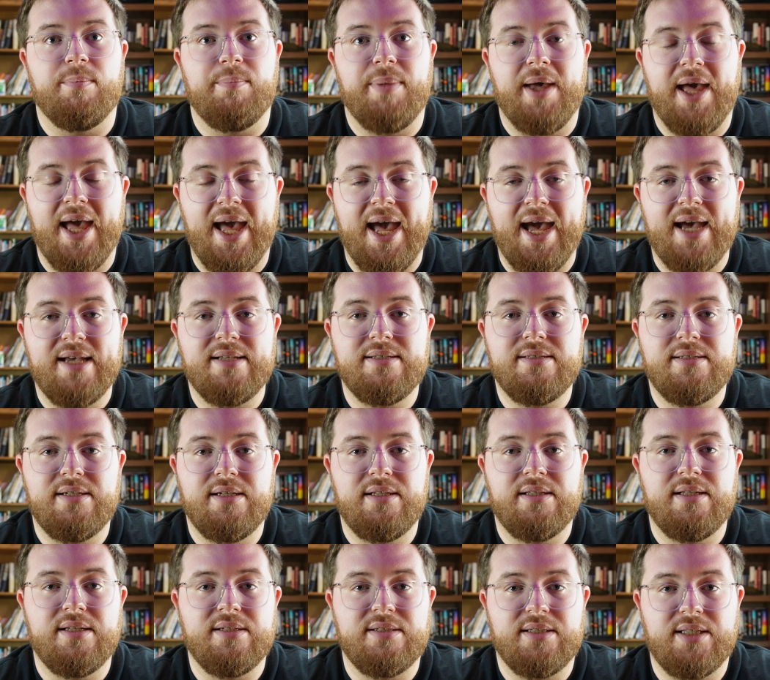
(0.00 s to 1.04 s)
pass
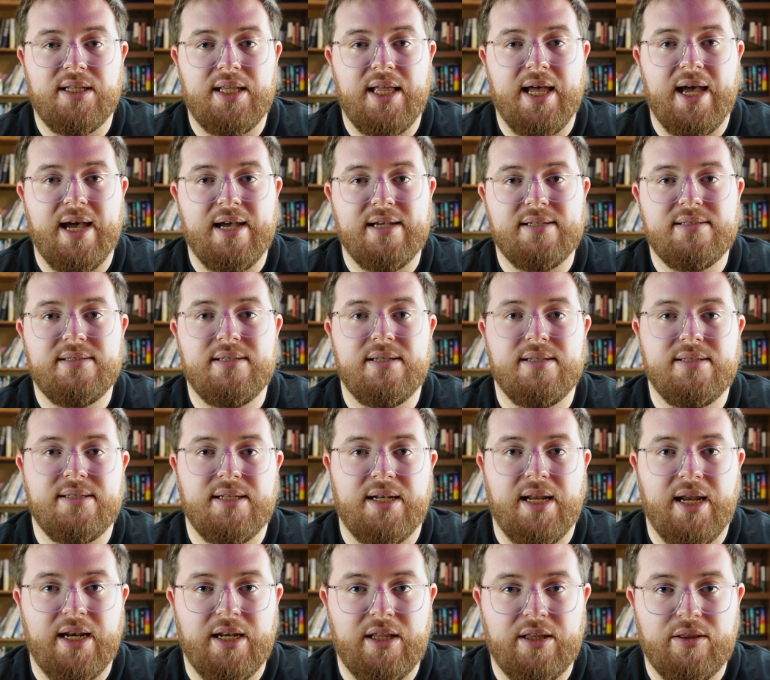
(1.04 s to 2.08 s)
in this class is
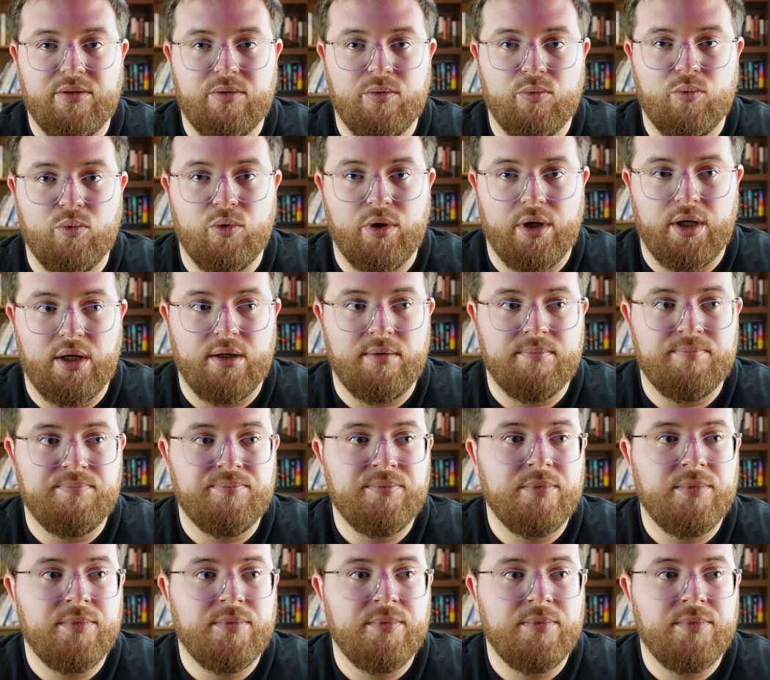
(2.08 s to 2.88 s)
an 83.